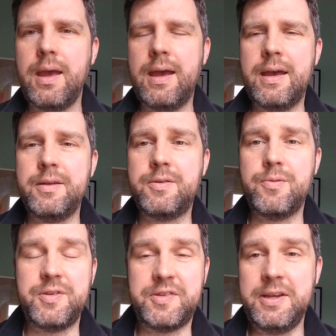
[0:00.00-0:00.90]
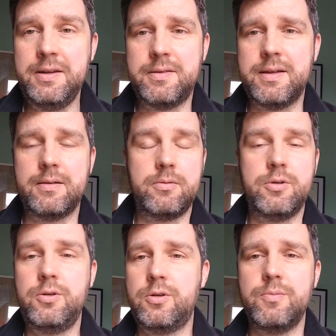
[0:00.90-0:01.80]
And there are scenes that
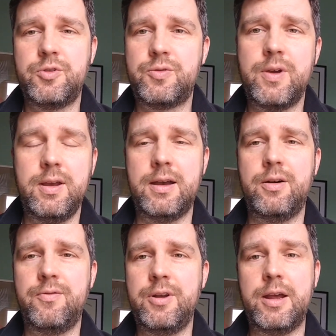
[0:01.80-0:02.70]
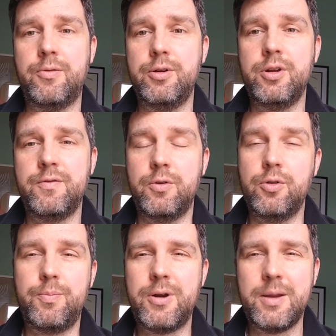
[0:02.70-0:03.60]
could come straight out of an Ellroy
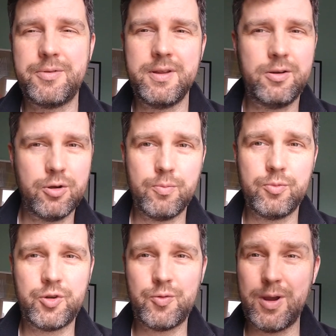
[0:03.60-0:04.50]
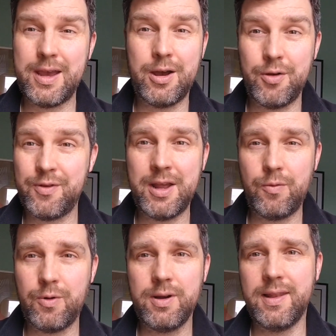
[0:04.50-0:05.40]
novel, or perhaps they'd come straight out of an
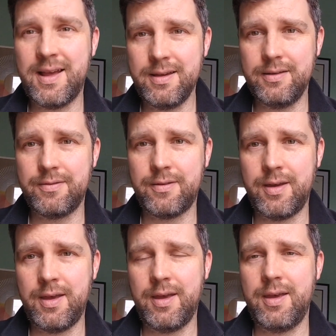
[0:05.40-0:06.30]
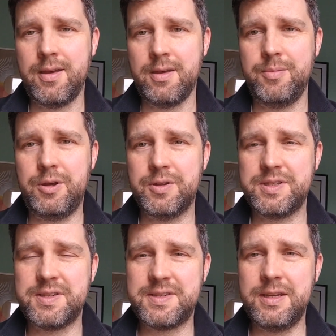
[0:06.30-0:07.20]
Ellroy life. Because
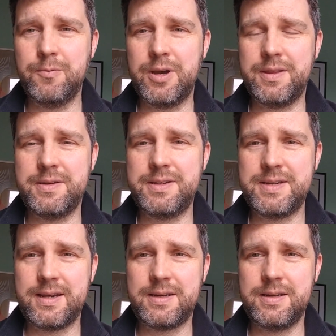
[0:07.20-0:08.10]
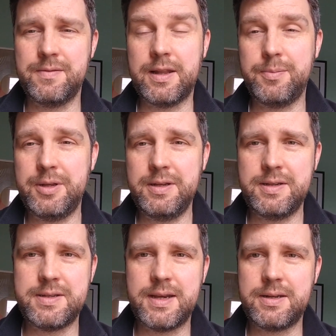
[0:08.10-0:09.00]
there's a scene where the LAPD
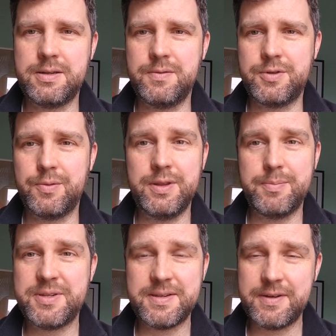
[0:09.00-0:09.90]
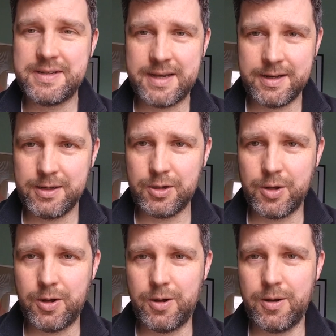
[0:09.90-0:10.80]
detectives are in the Pacific dining
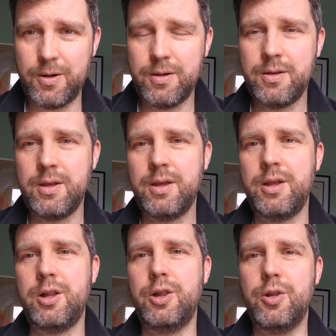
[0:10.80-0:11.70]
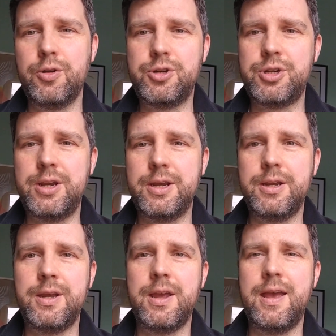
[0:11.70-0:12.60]
car,
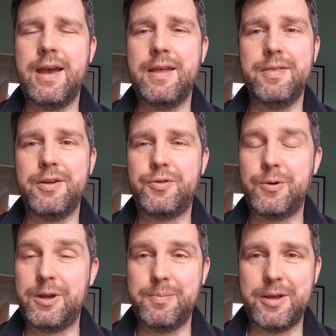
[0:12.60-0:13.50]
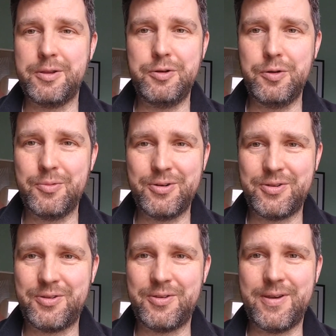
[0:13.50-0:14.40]
lunching, and they're talking about the
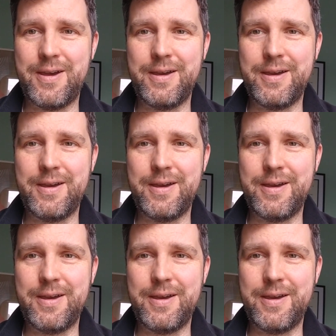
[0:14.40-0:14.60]
numerous